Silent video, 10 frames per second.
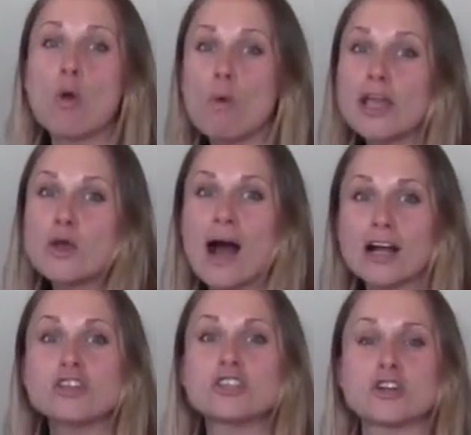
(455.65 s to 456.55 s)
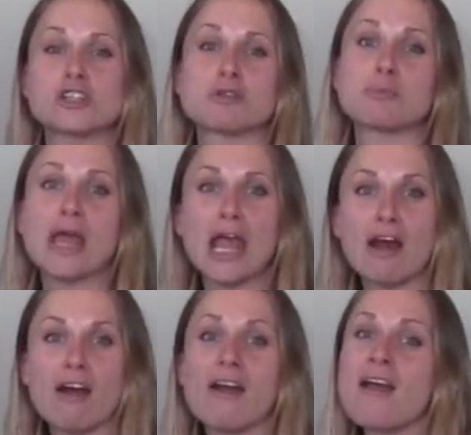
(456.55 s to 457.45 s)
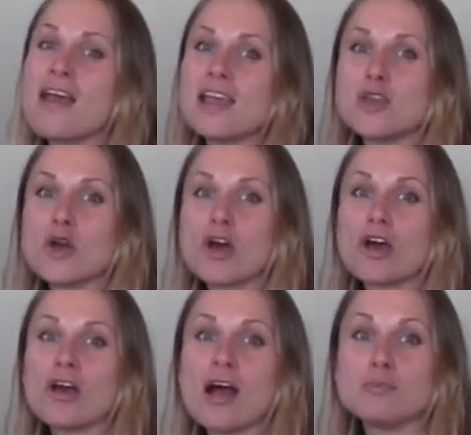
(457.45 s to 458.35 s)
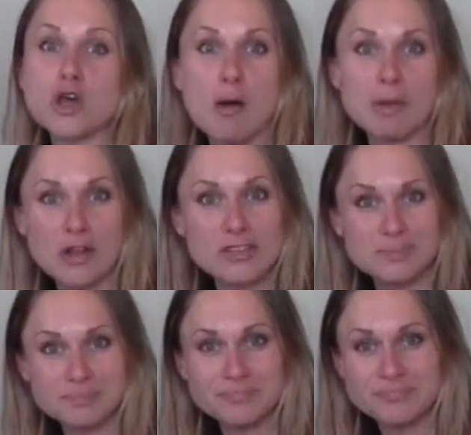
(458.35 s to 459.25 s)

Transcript: while you actually start to repair your abdominals.